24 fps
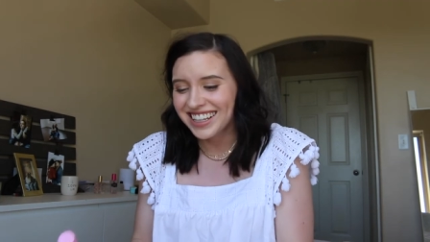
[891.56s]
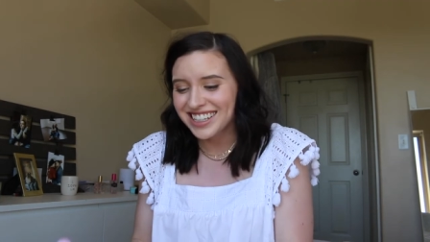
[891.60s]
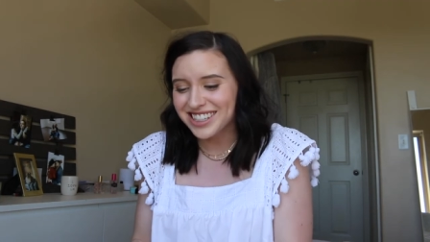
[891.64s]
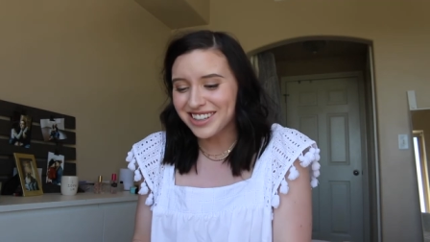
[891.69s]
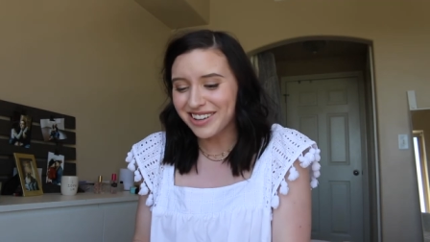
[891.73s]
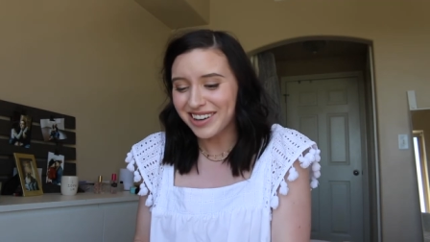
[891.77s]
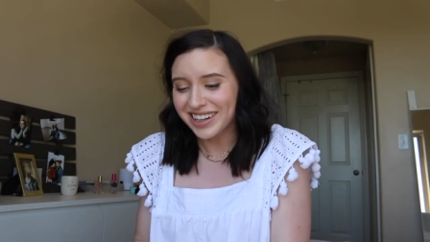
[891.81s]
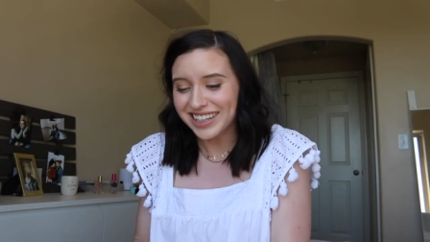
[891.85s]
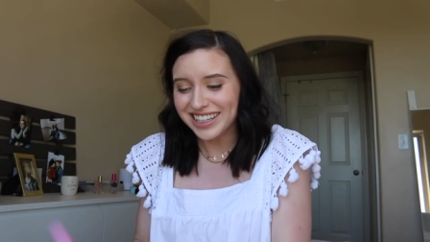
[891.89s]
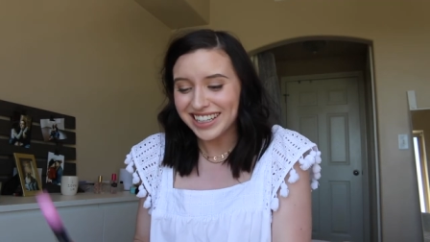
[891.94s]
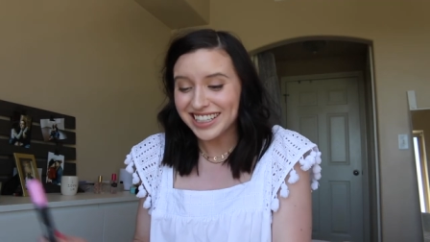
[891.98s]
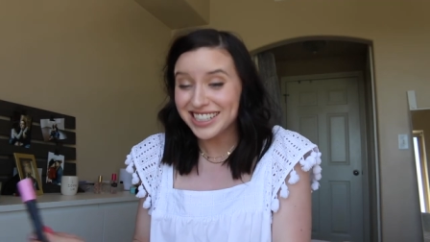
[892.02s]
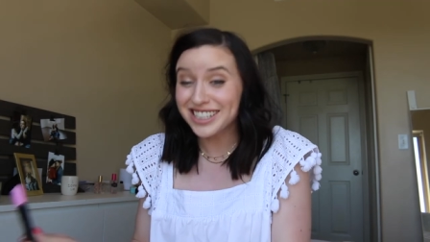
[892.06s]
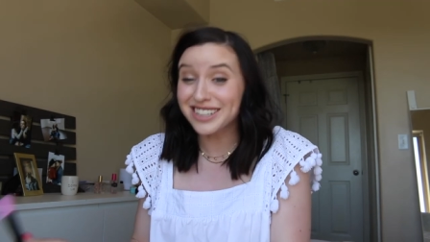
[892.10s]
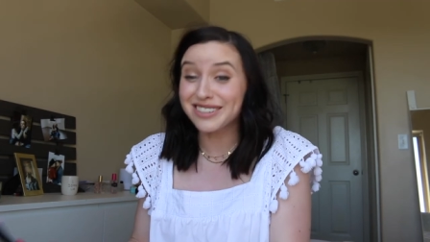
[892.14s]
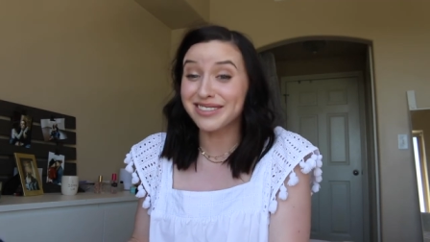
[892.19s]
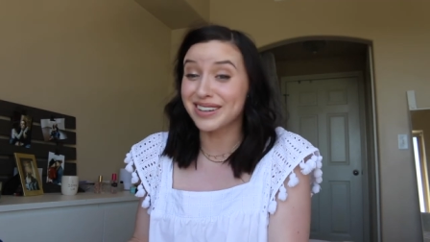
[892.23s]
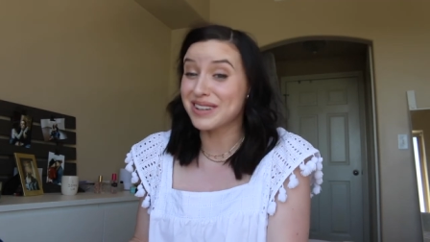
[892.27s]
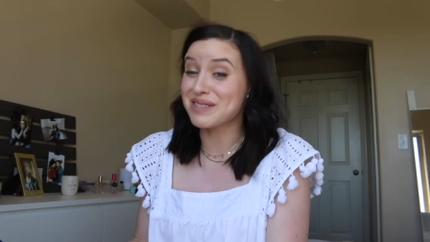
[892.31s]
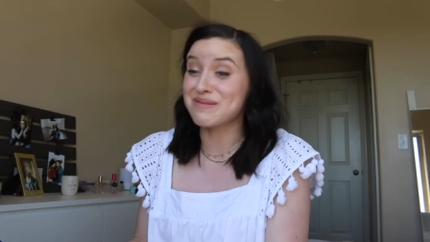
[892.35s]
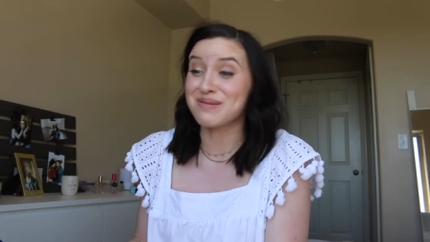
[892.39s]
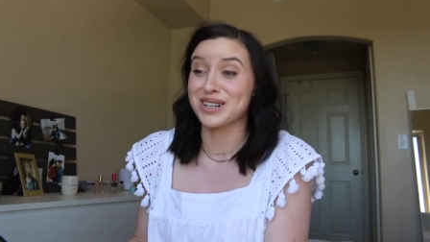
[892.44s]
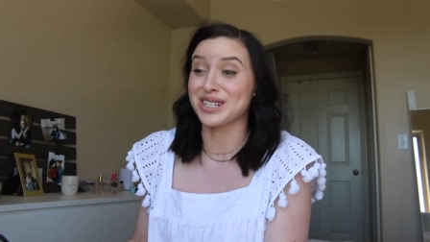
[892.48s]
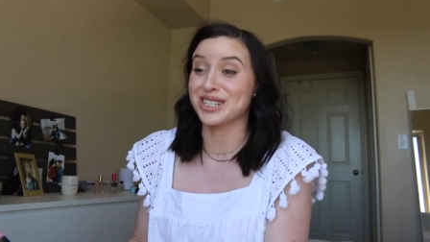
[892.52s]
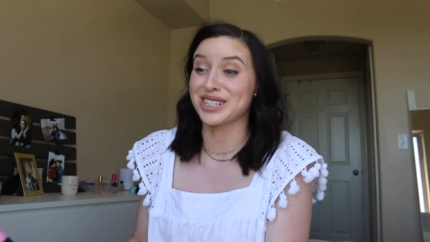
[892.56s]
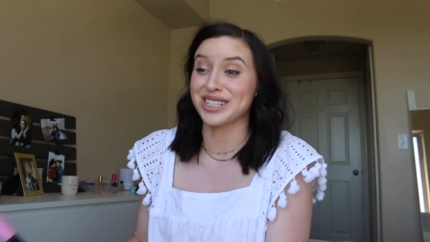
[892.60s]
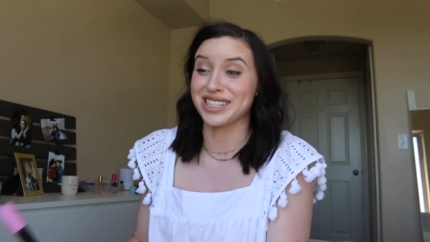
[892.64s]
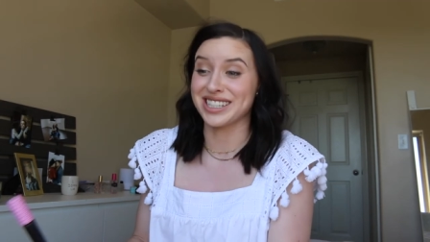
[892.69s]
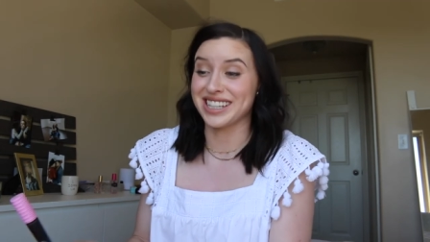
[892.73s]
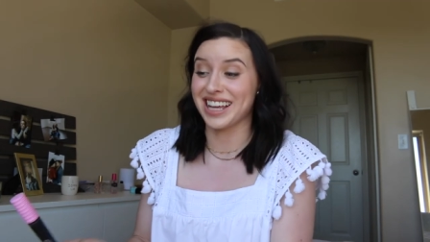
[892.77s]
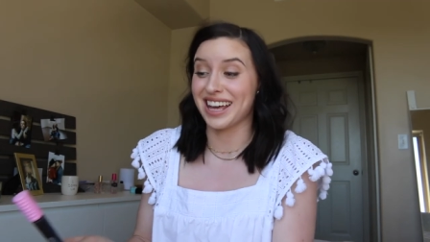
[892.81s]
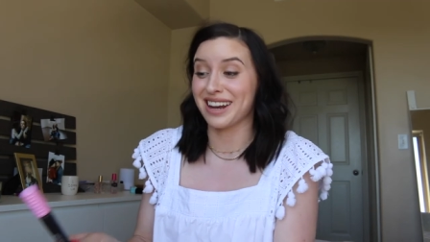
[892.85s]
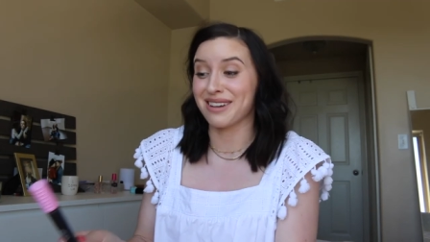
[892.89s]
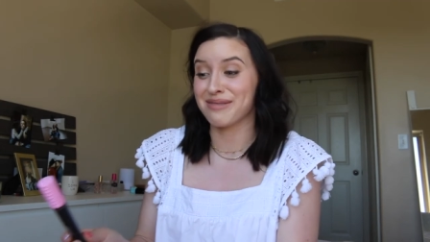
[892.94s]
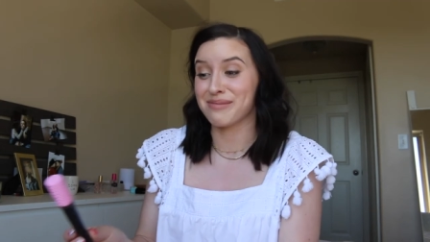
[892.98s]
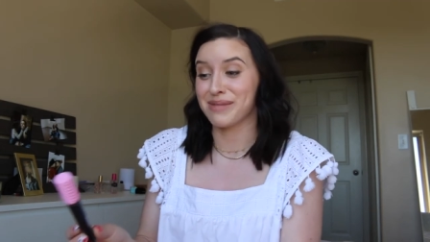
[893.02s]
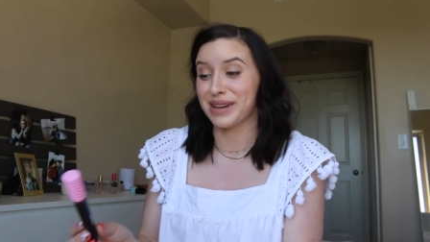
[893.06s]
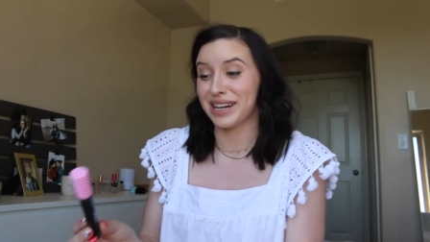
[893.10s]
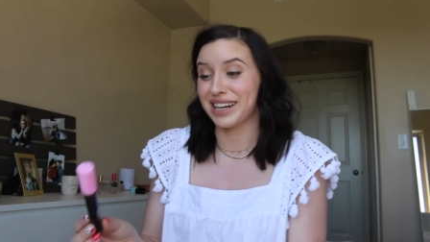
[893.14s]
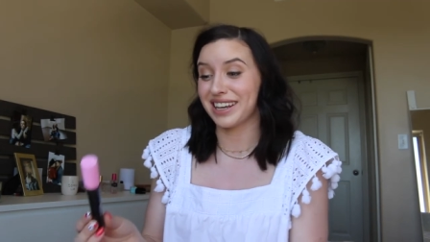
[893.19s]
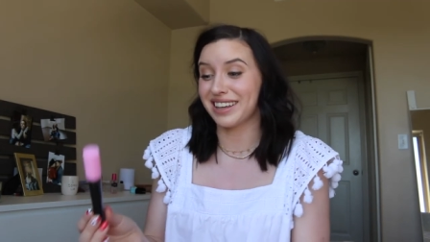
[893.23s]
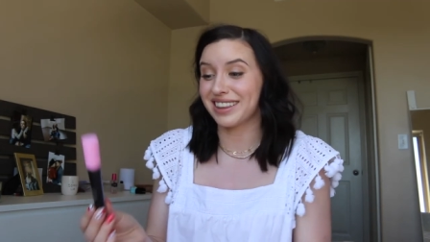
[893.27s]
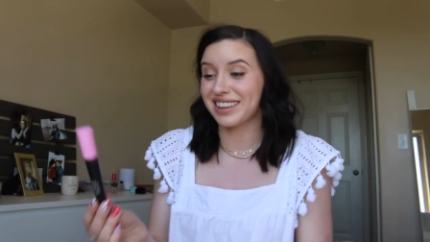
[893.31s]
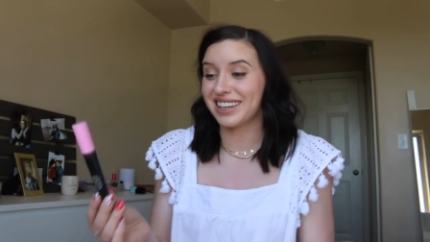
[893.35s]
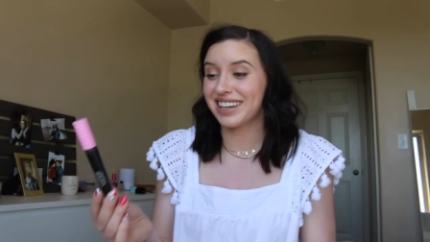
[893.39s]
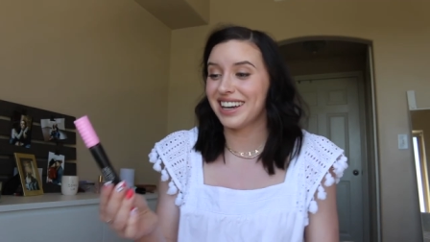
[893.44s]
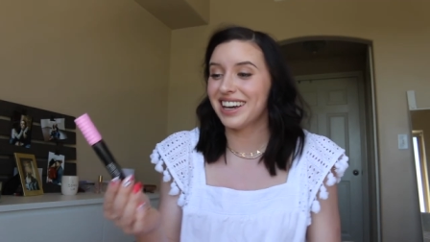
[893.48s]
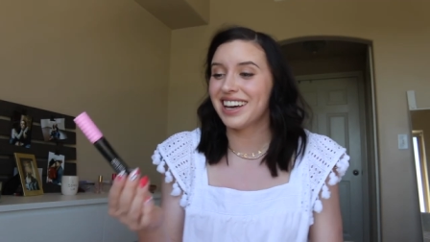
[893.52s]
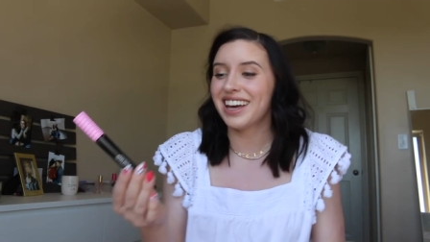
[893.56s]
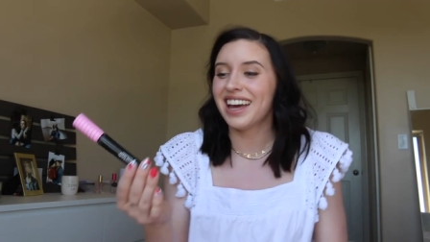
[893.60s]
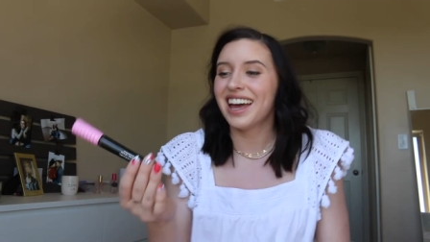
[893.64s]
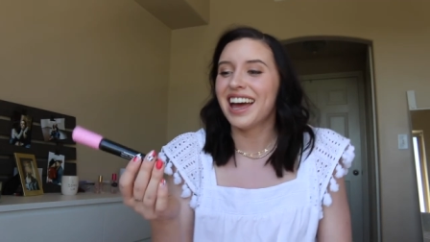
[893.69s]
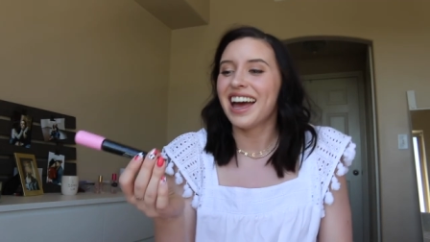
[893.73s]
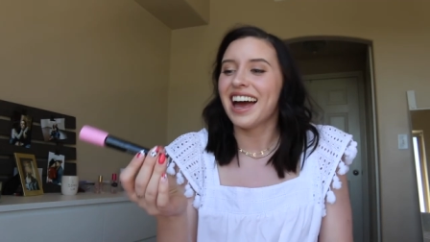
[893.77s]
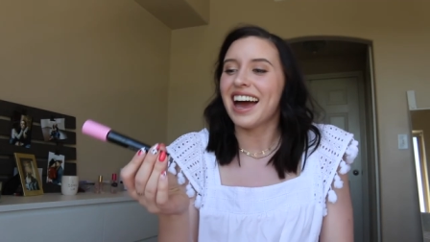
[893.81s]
So I need to repurchase that immediately.